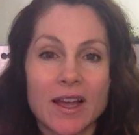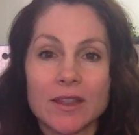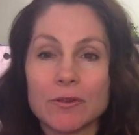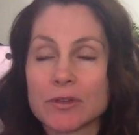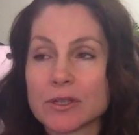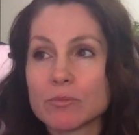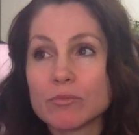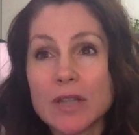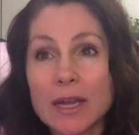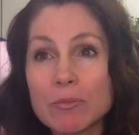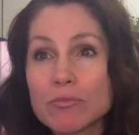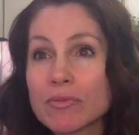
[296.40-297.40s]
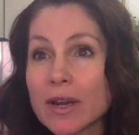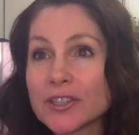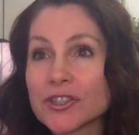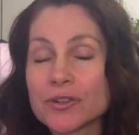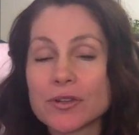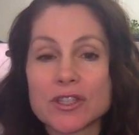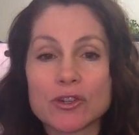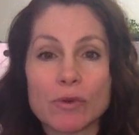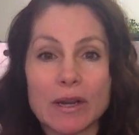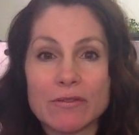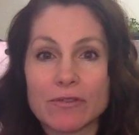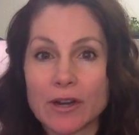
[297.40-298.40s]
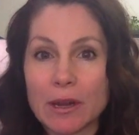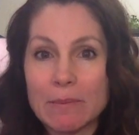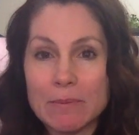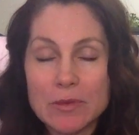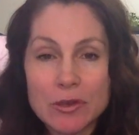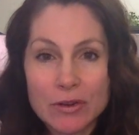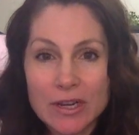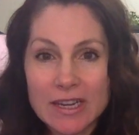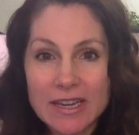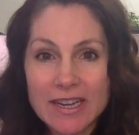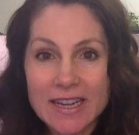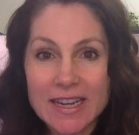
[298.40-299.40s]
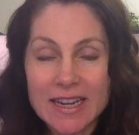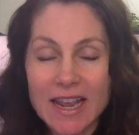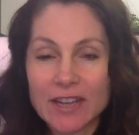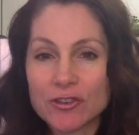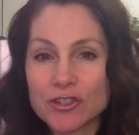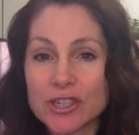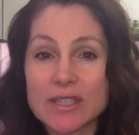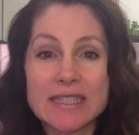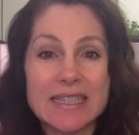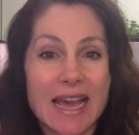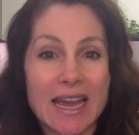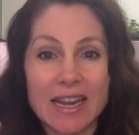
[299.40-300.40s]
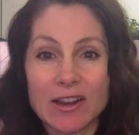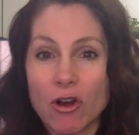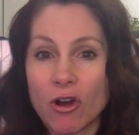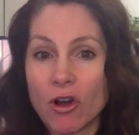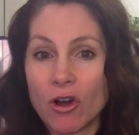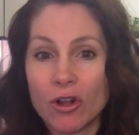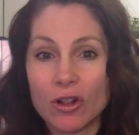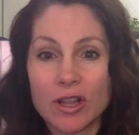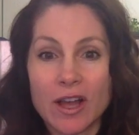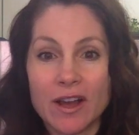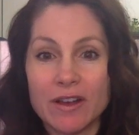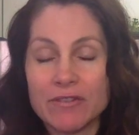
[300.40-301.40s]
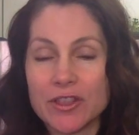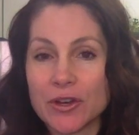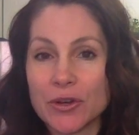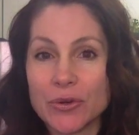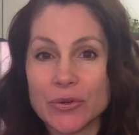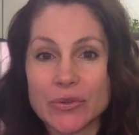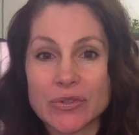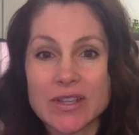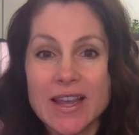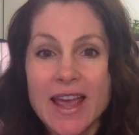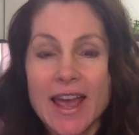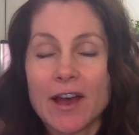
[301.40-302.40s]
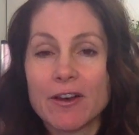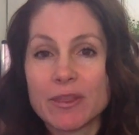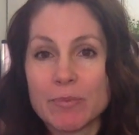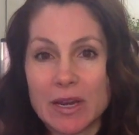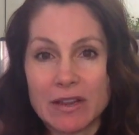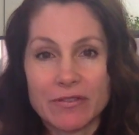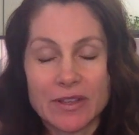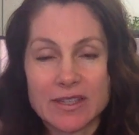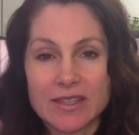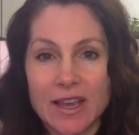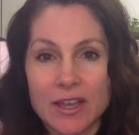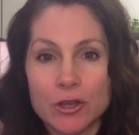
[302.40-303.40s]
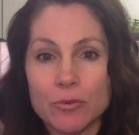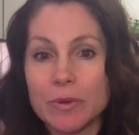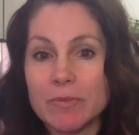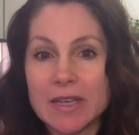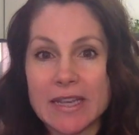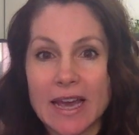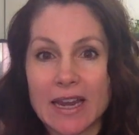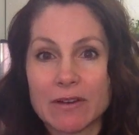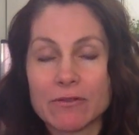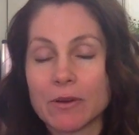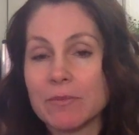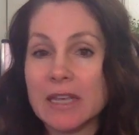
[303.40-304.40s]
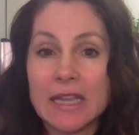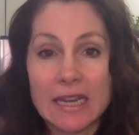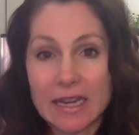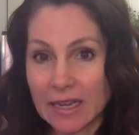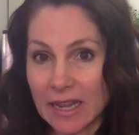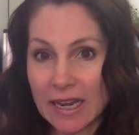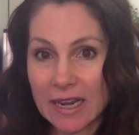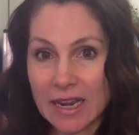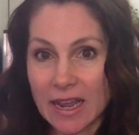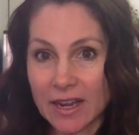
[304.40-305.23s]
lowers blood pressure. It's great for immunity, and you're just getting all of those health benefits that you would be getting from eating any